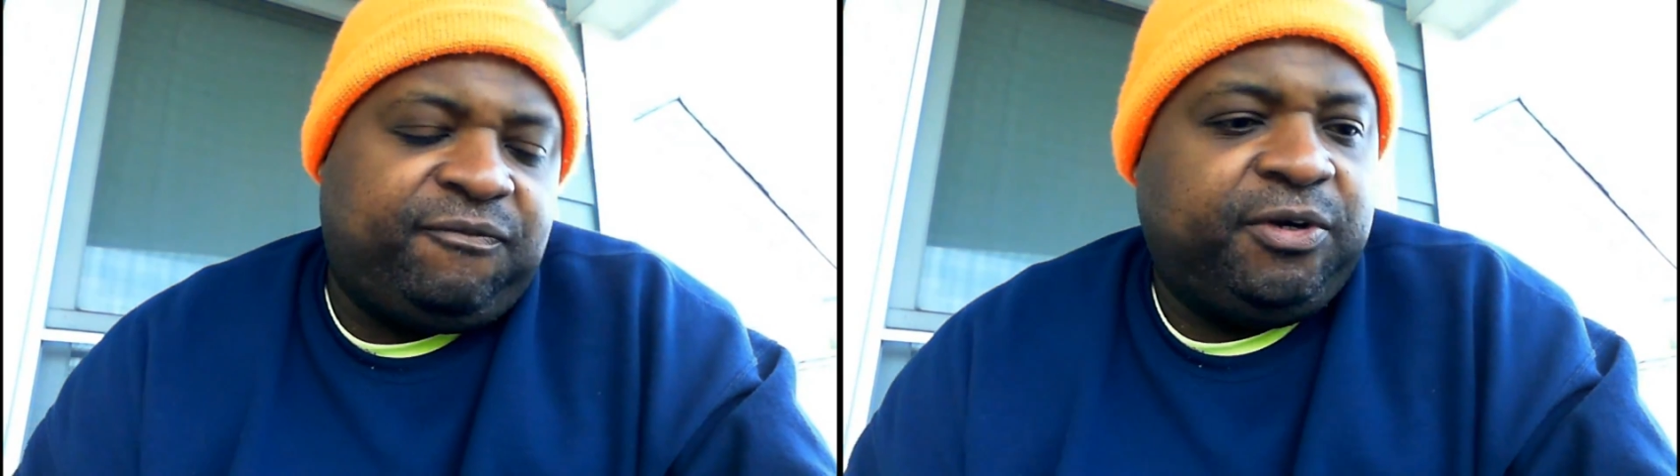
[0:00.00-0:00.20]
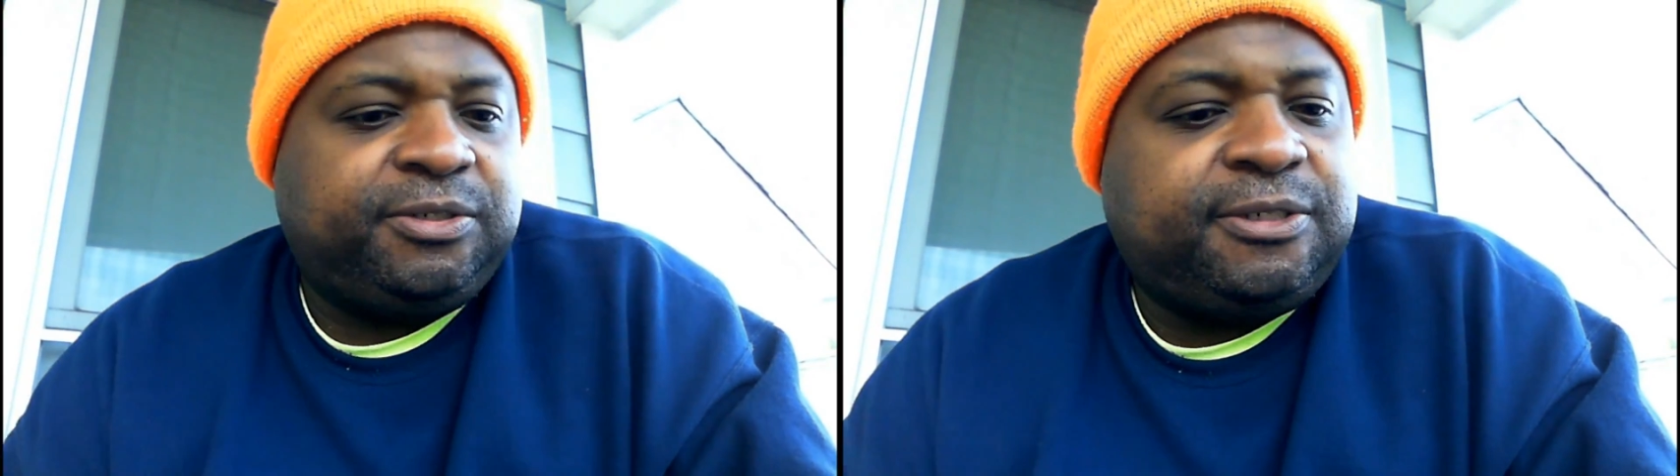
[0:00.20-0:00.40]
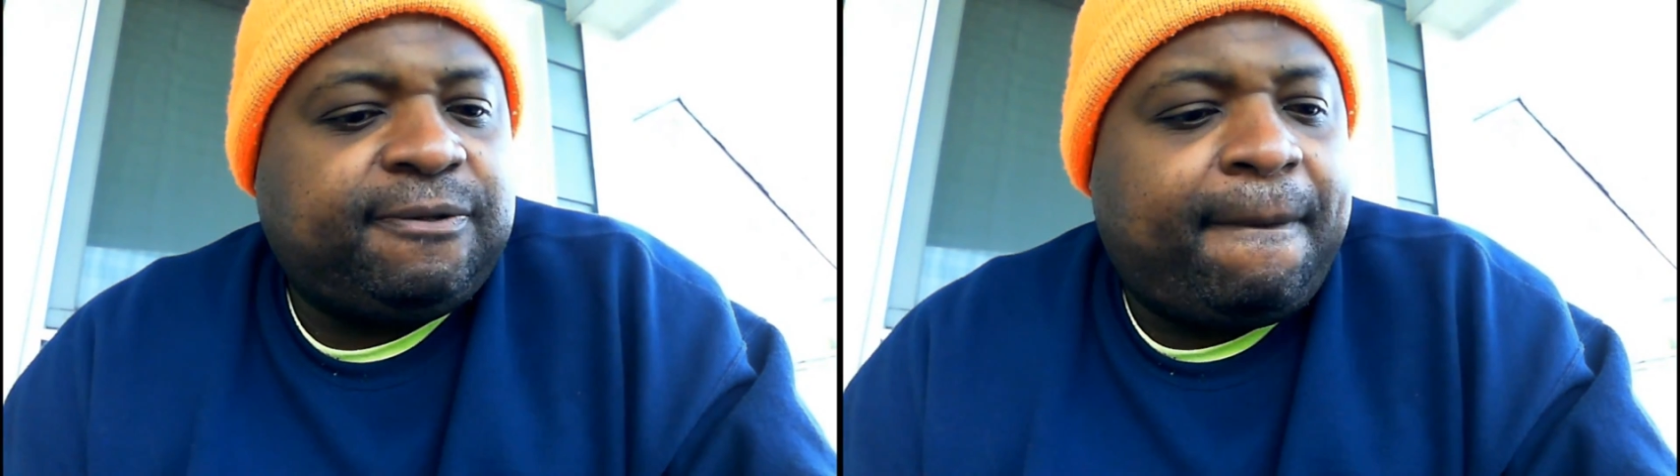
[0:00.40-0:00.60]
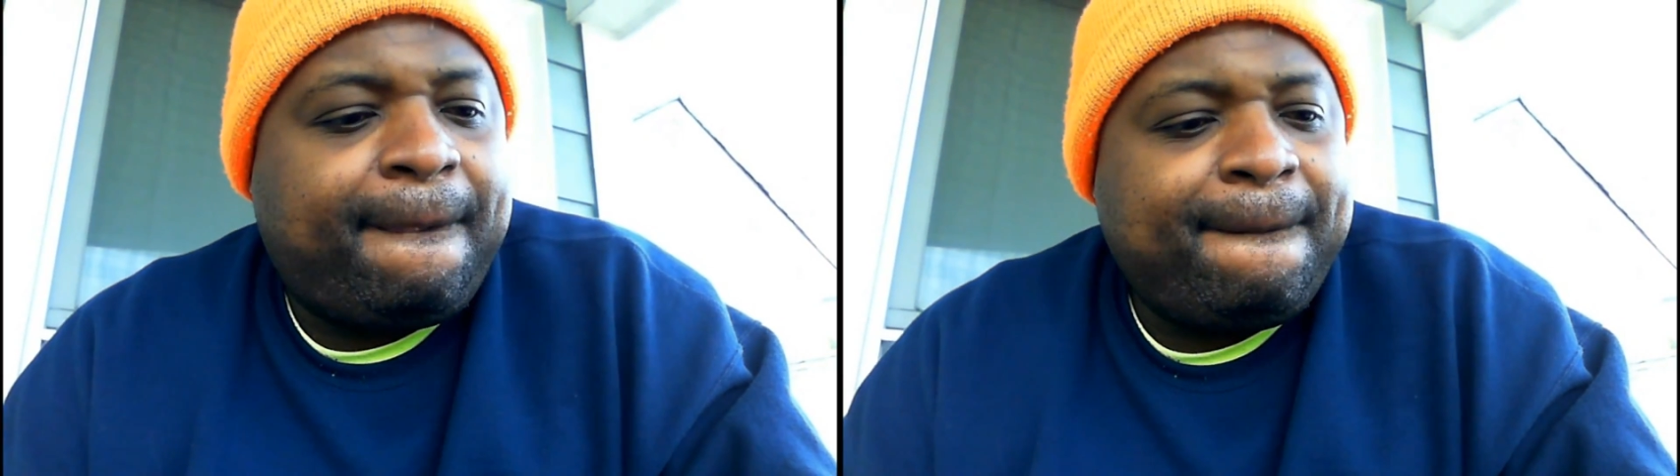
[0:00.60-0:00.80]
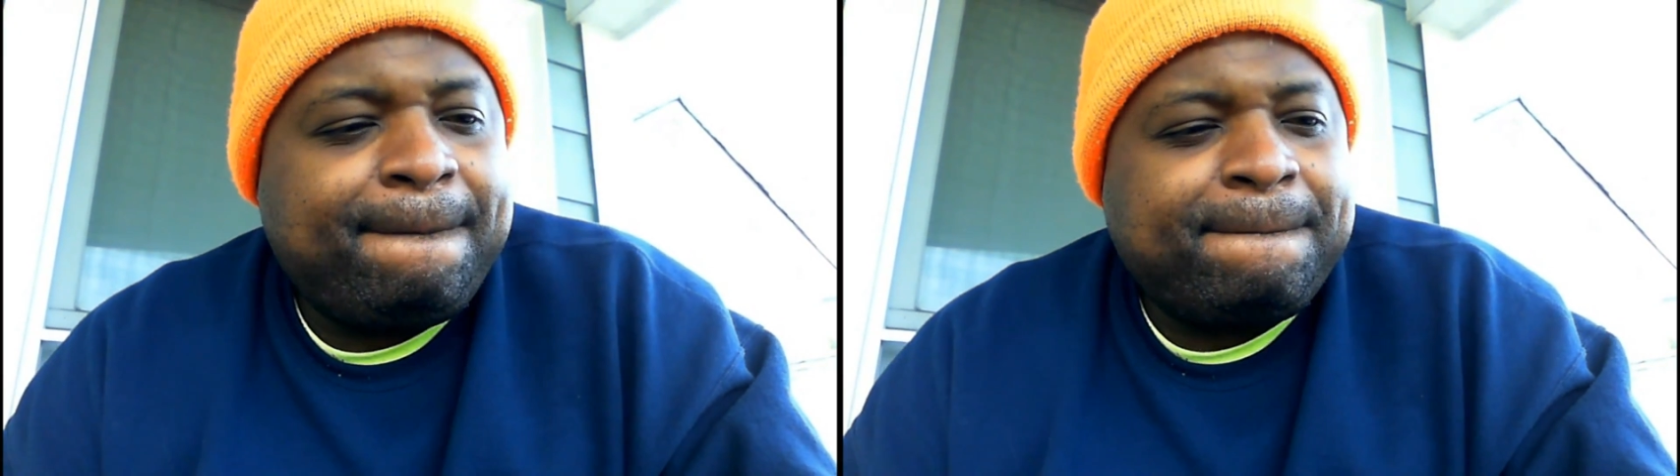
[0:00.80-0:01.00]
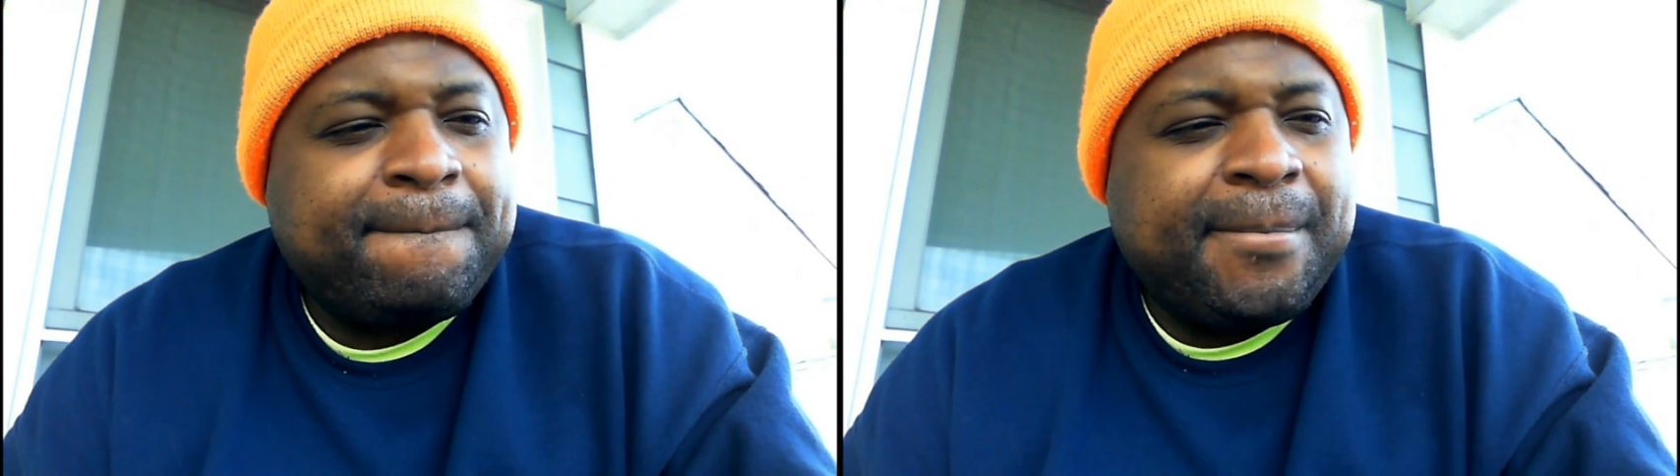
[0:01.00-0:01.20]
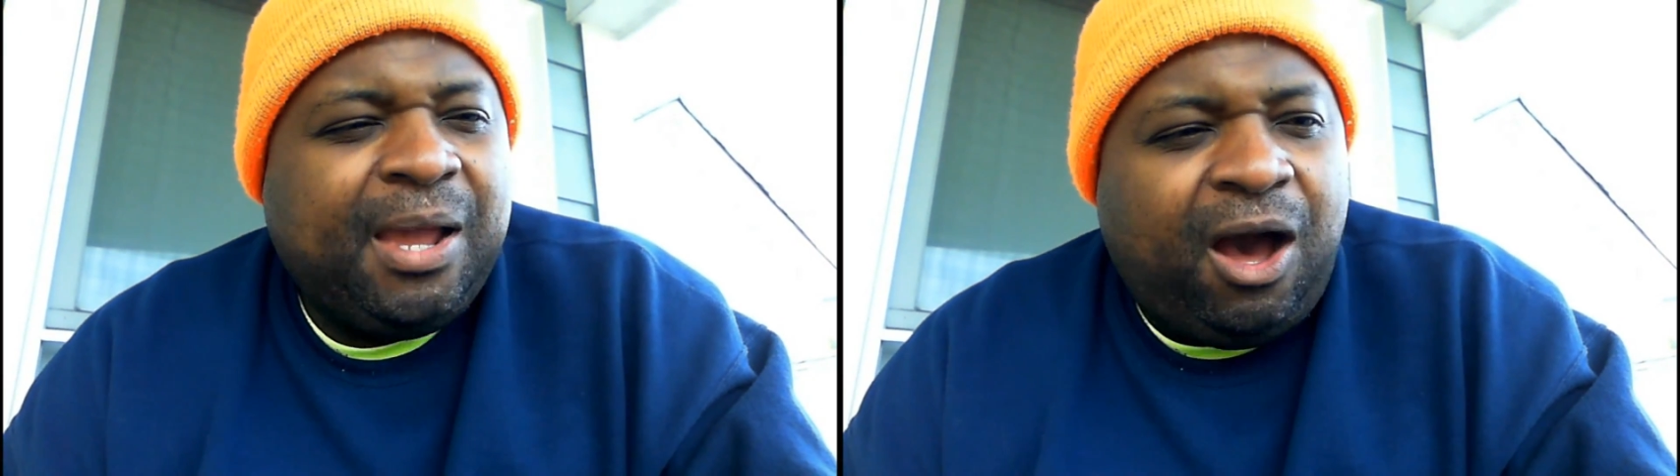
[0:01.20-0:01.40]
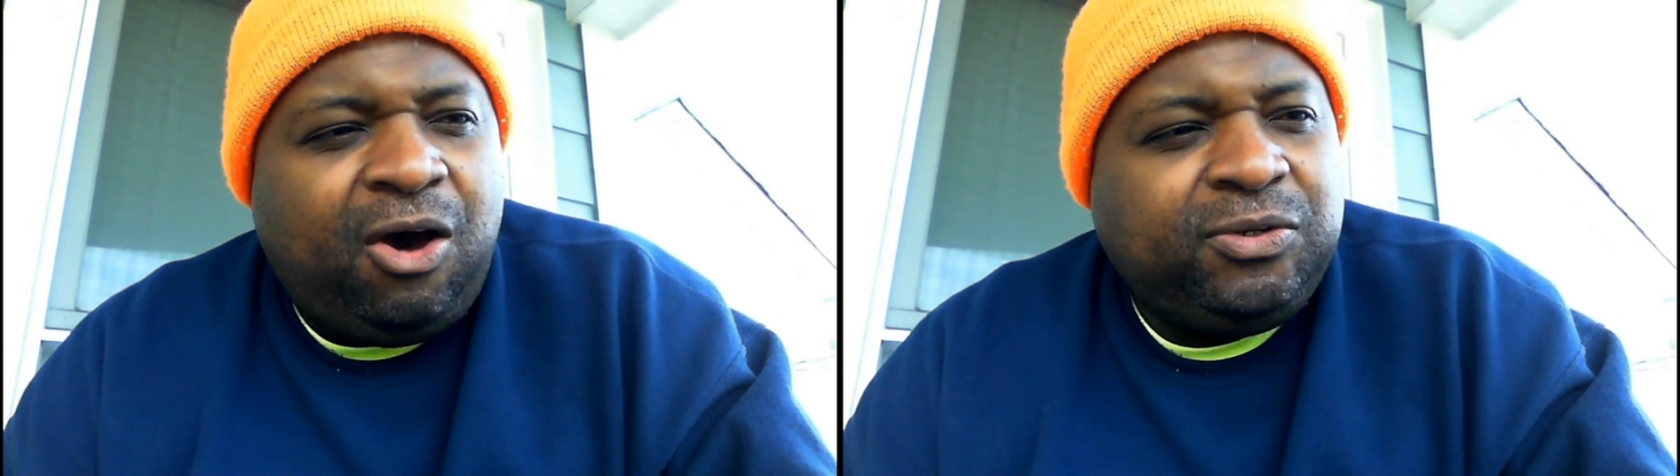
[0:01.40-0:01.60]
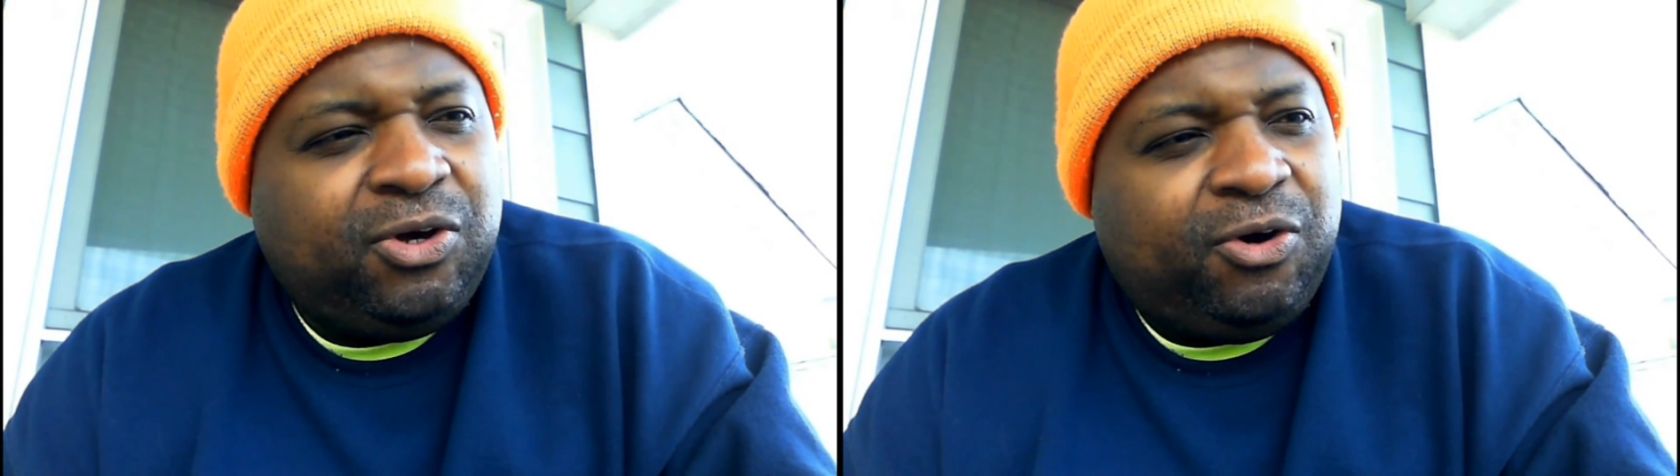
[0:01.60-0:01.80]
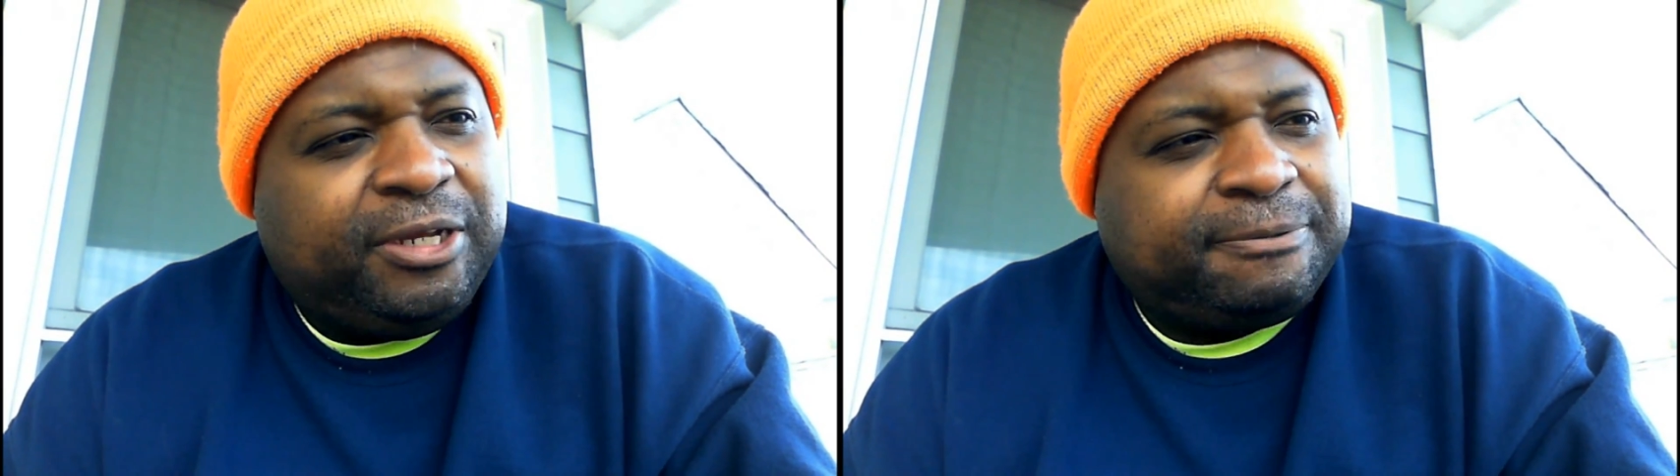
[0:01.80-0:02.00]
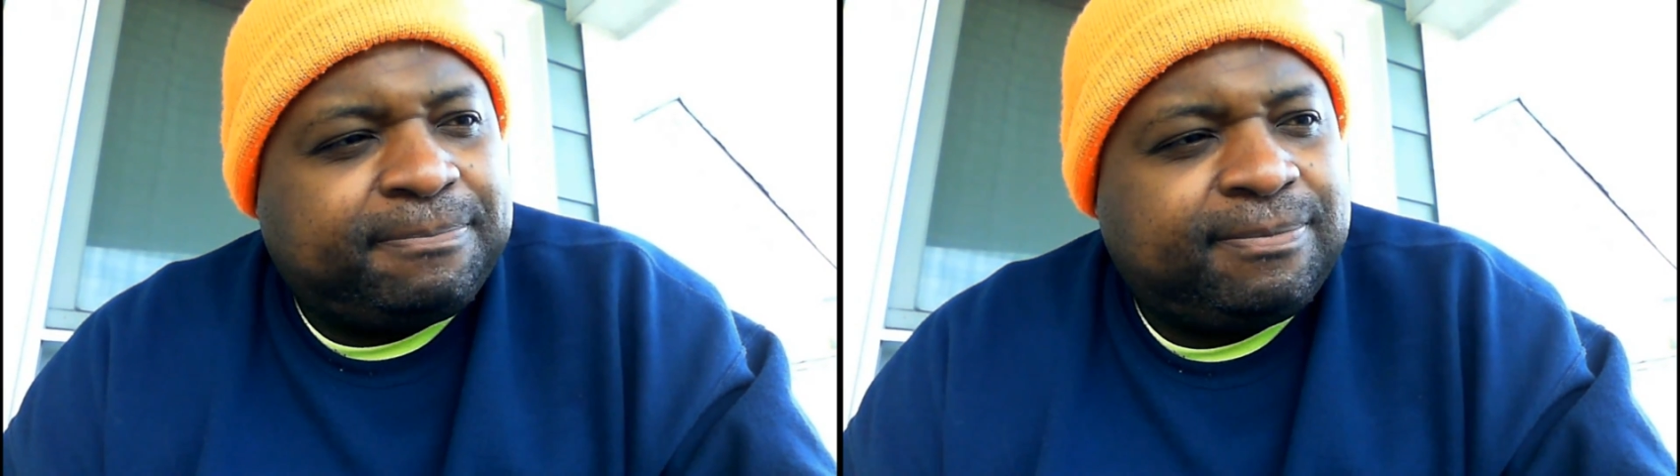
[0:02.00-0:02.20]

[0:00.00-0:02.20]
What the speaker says: first. All knowing.